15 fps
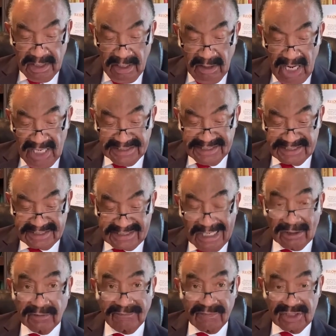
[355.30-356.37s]

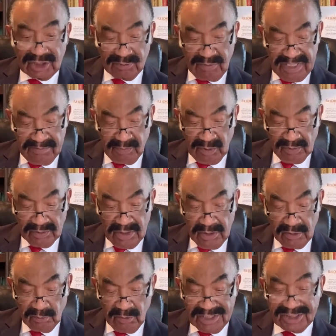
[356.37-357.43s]
unselfish people,
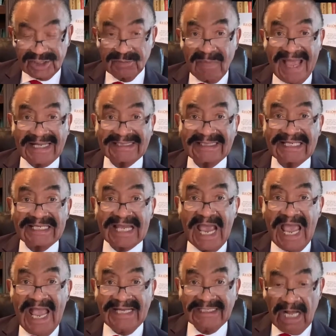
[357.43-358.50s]
respect
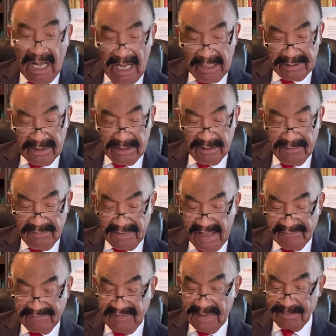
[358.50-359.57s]
and honor
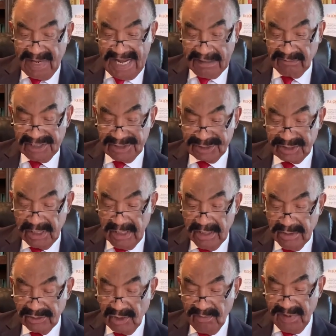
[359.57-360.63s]
their parents,
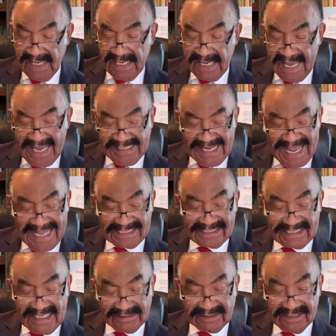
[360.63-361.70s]
to be an
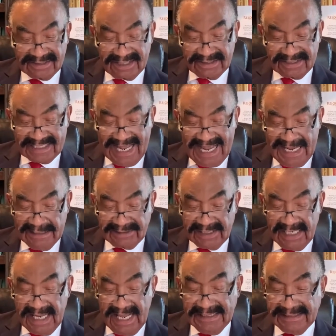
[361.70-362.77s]
asset to
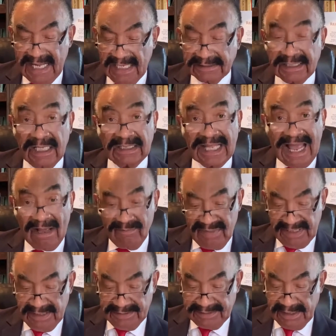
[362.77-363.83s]
society not a
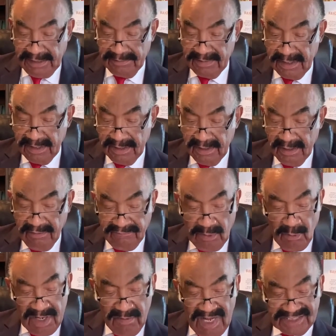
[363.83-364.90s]
liability. For
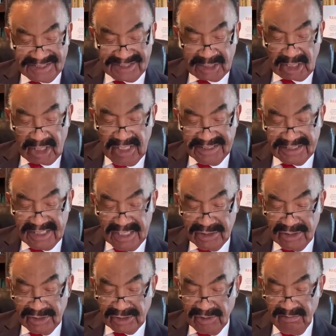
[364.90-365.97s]
we must
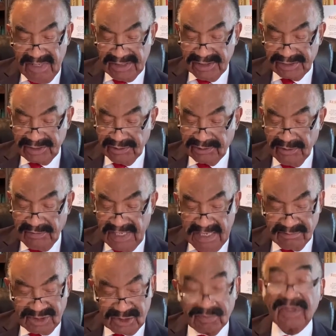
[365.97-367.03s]
continue to minister to
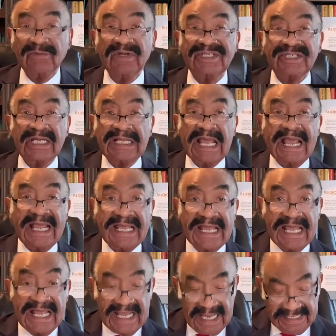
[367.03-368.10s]
them spiritually
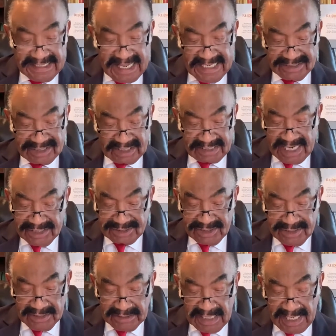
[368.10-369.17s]
and
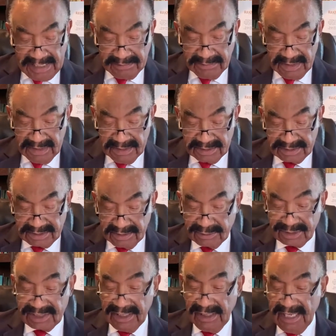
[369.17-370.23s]
educationally
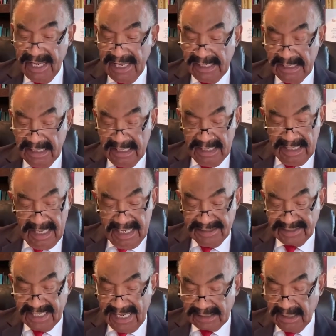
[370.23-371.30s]
socially, and
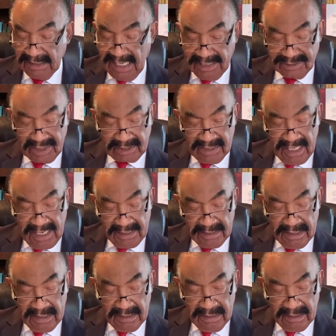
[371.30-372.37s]
psychologically.
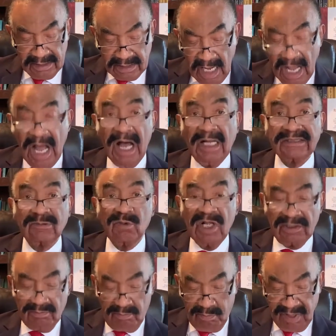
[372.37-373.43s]
God
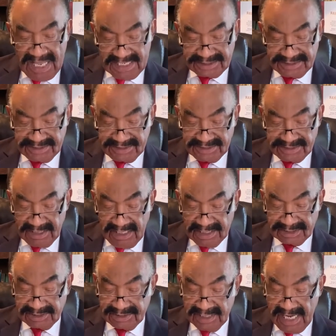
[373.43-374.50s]
will bless
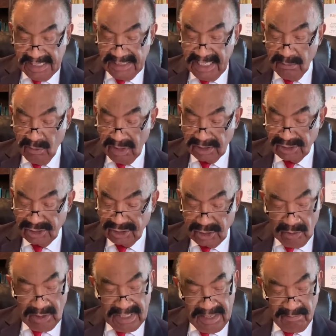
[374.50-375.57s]
us and He will
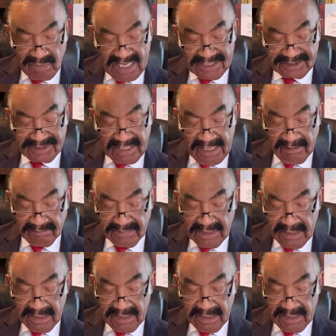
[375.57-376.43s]
surely bless them.